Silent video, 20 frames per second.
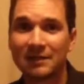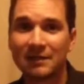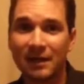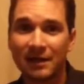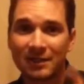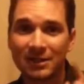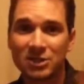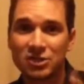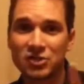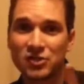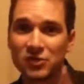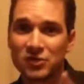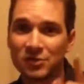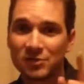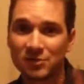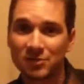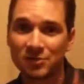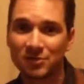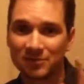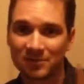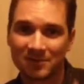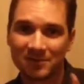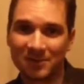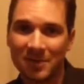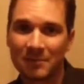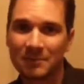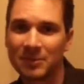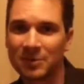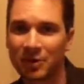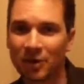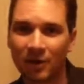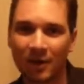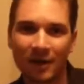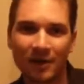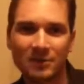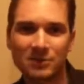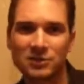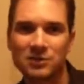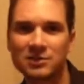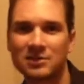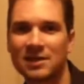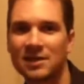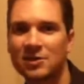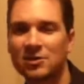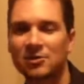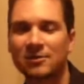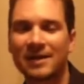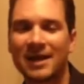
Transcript: I need you to let me know how to say your